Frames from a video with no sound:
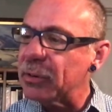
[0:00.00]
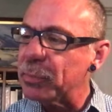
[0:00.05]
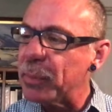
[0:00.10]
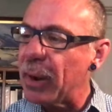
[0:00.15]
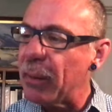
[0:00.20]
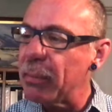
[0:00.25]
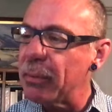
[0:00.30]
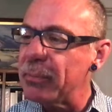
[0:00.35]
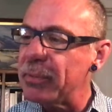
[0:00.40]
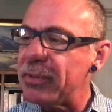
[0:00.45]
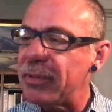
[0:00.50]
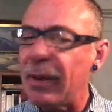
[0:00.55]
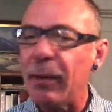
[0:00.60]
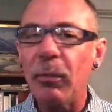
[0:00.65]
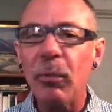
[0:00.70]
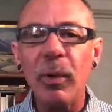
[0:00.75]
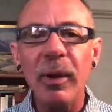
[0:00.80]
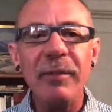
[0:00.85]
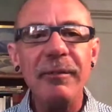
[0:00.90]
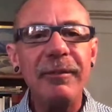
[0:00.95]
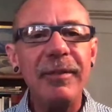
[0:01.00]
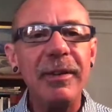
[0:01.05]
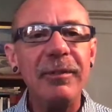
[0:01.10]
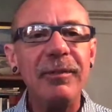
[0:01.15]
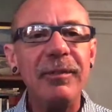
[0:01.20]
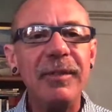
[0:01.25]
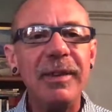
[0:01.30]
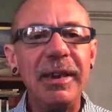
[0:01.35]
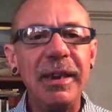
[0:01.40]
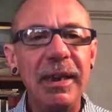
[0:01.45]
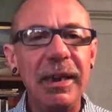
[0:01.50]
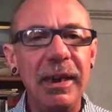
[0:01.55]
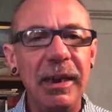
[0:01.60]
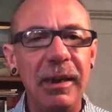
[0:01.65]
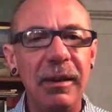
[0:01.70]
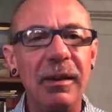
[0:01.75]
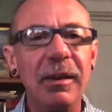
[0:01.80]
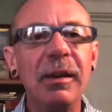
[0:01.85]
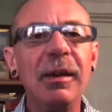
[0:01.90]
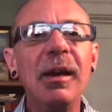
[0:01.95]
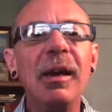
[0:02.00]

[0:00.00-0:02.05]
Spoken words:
problem set 115,